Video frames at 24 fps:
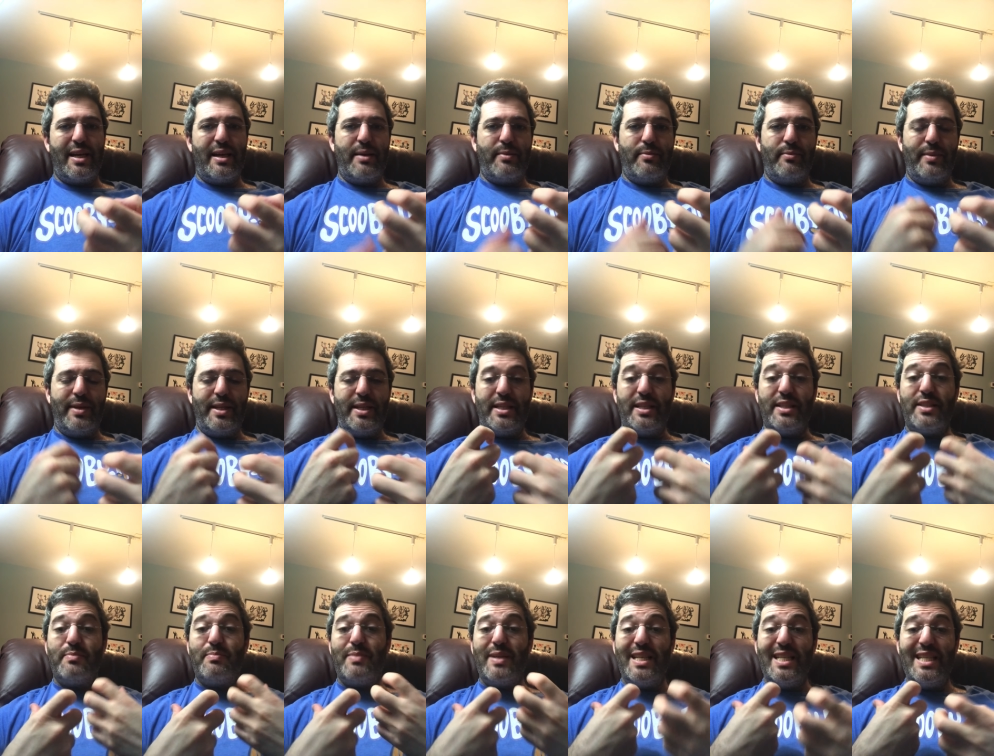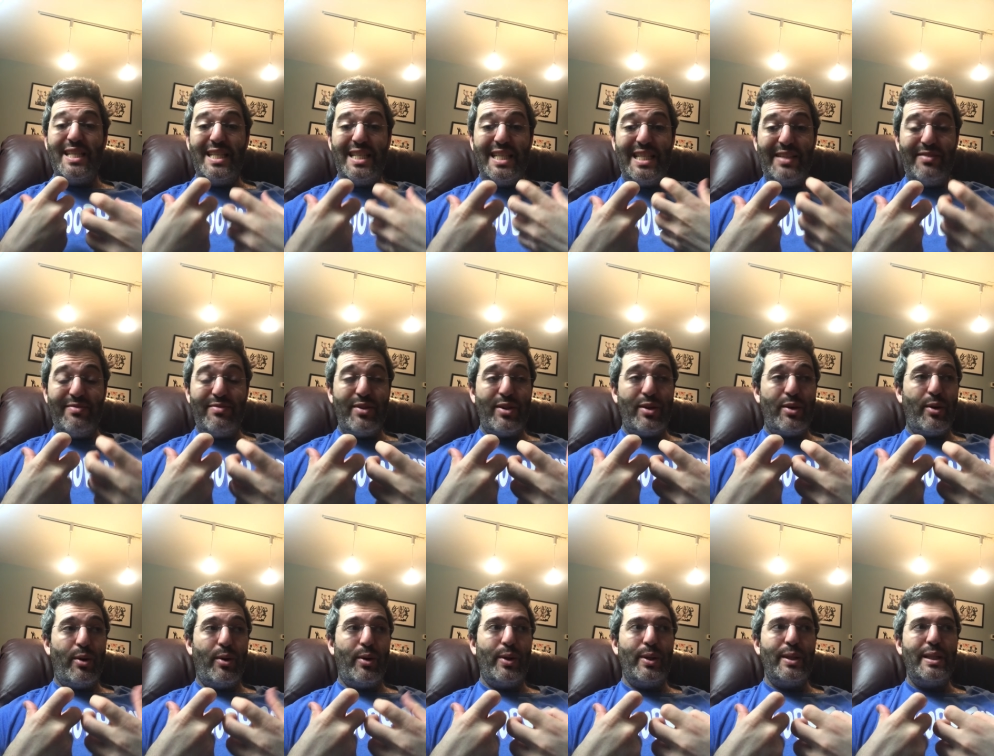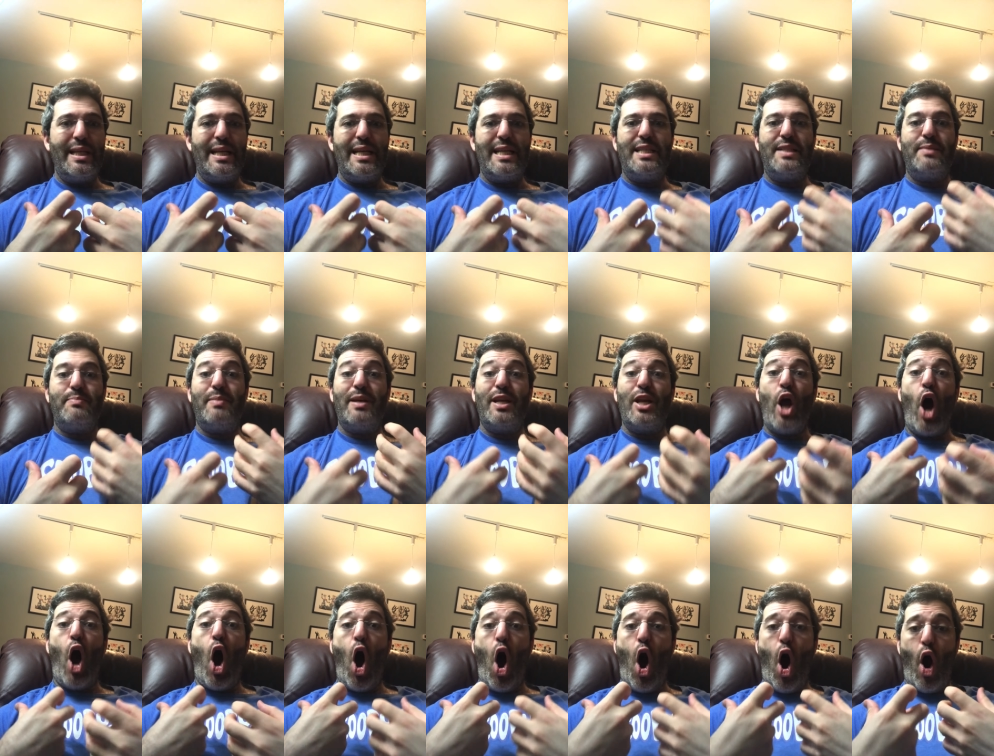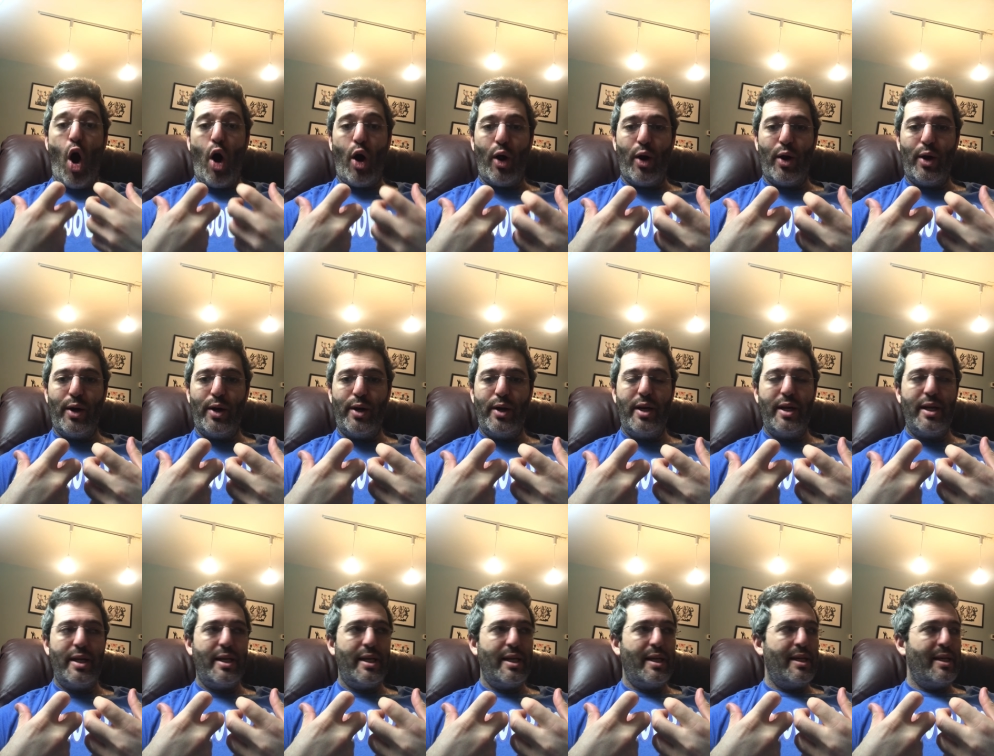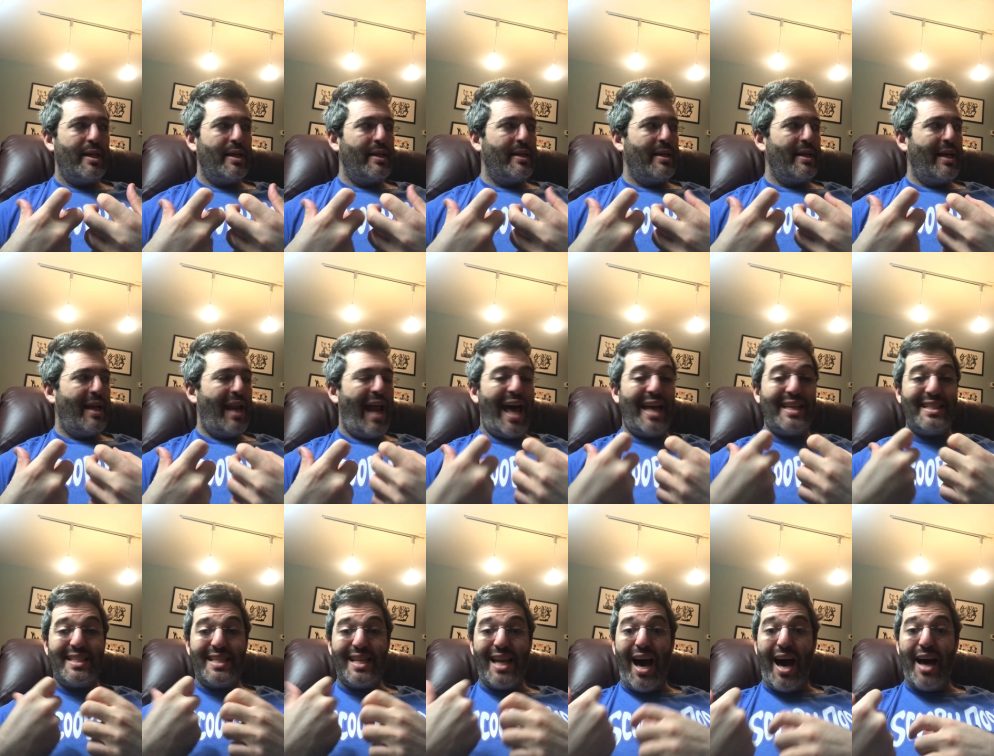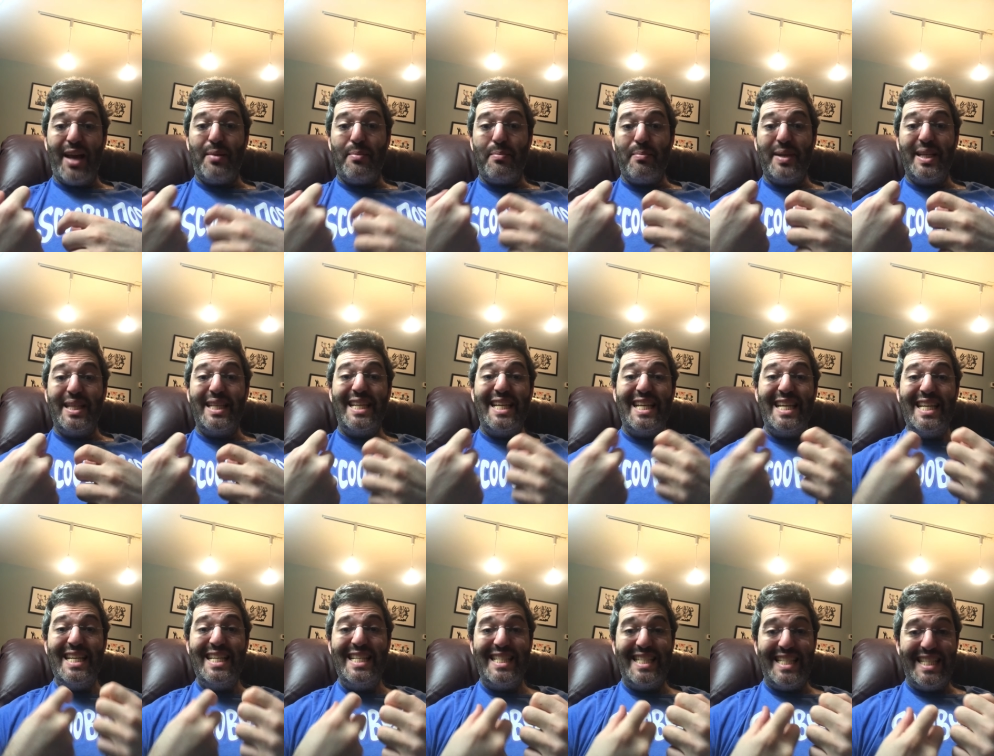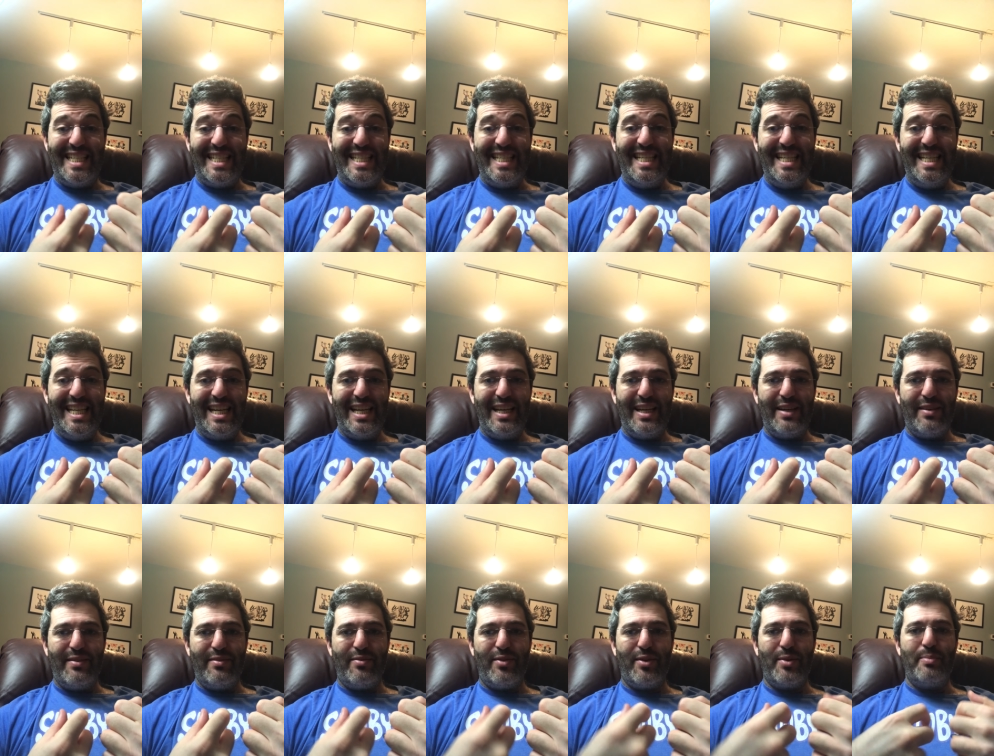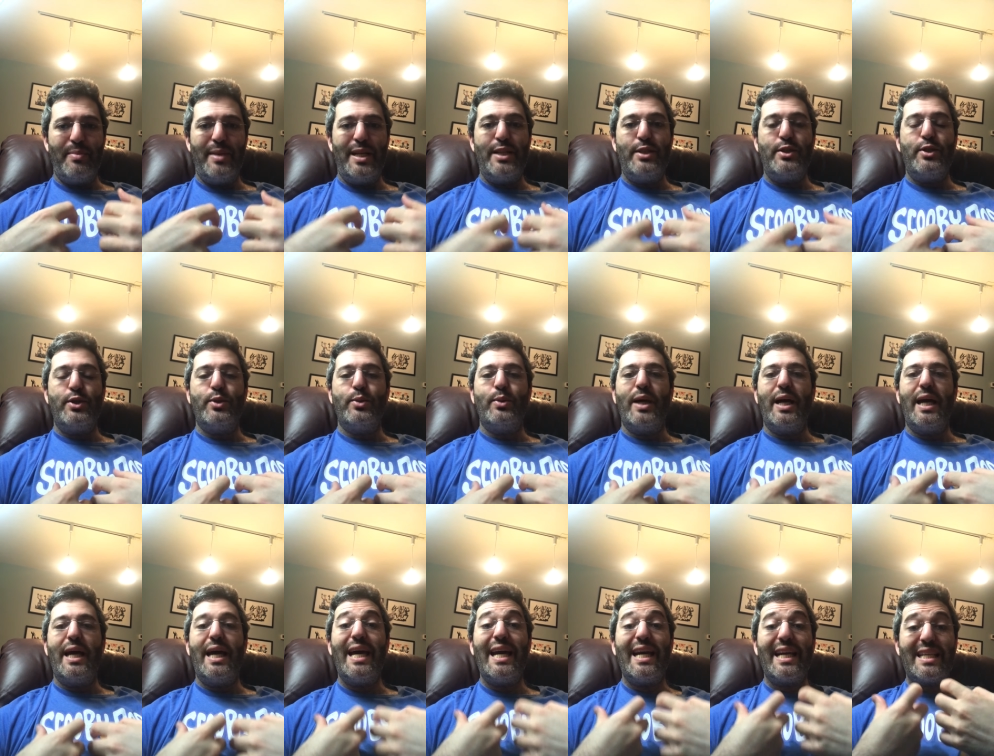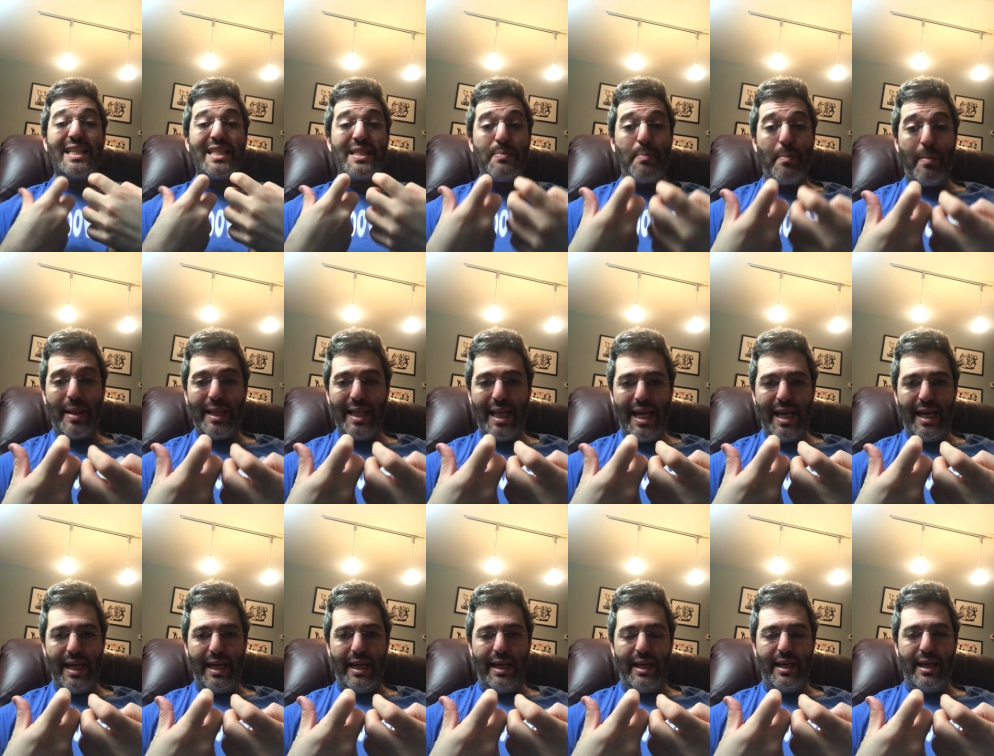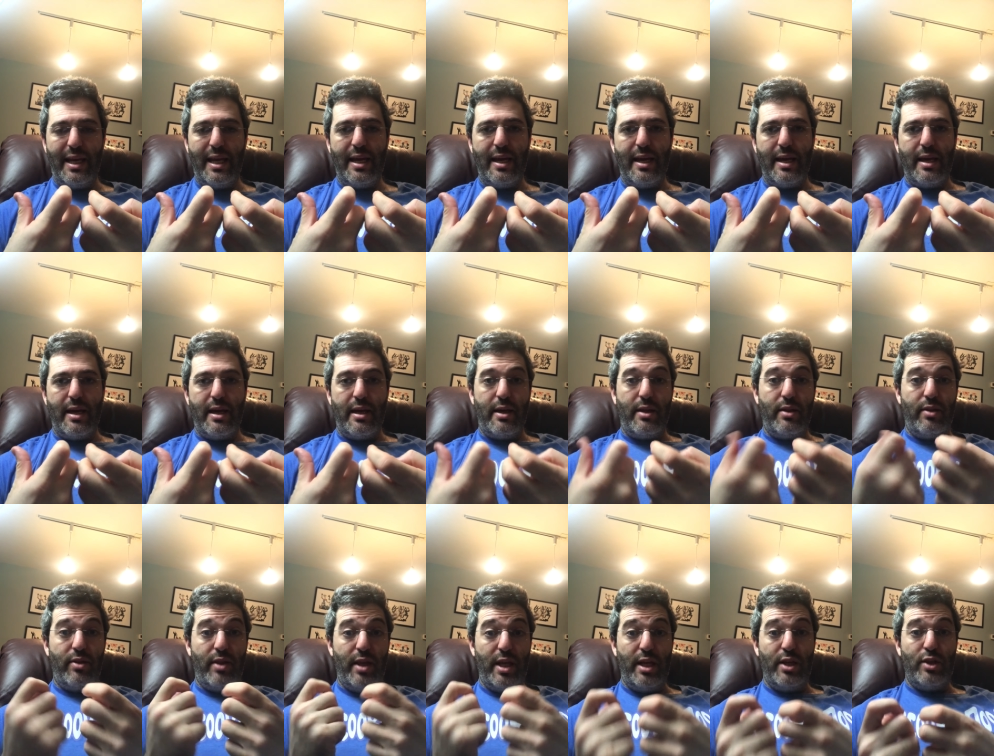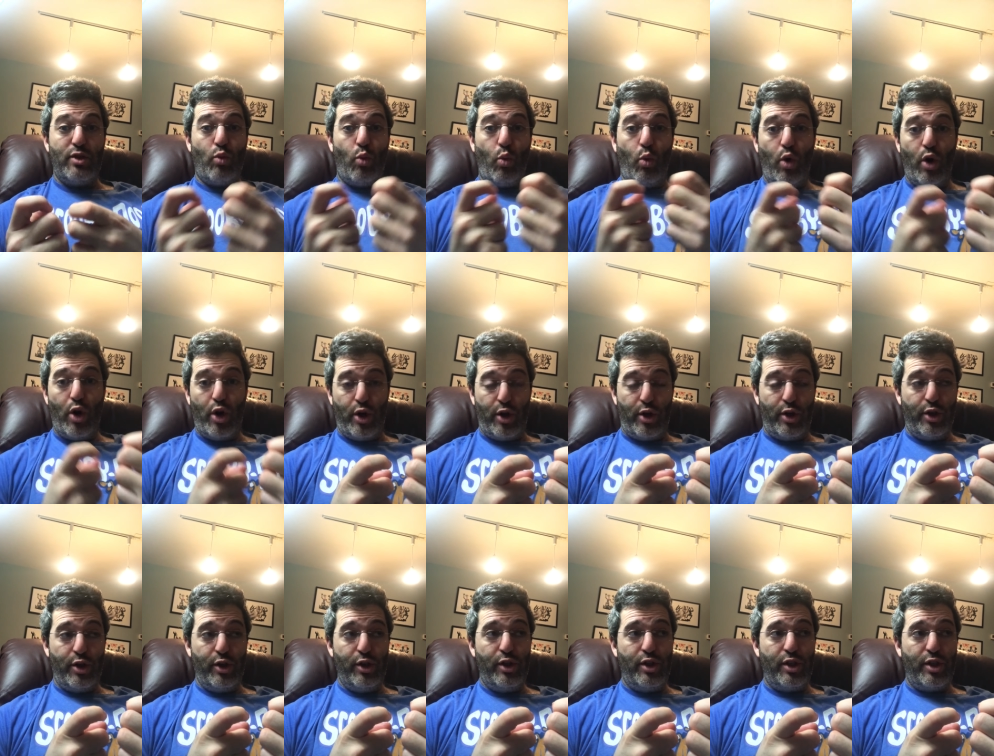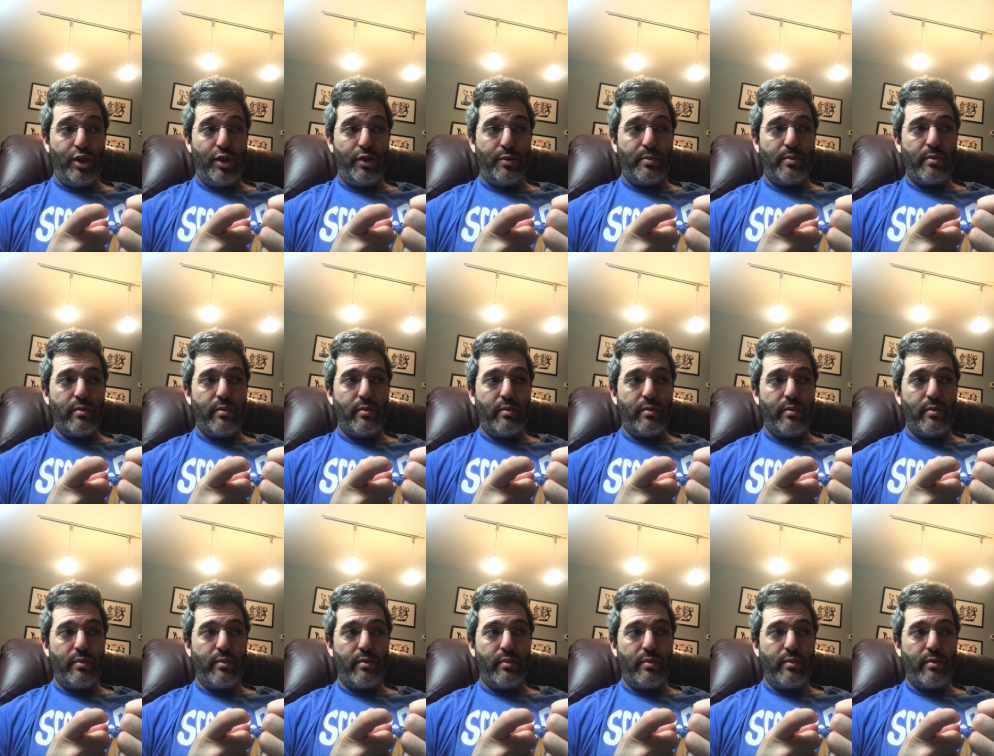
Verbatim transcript: It means it's been difficult, it's been hard, it has not been easy for me to explain these words,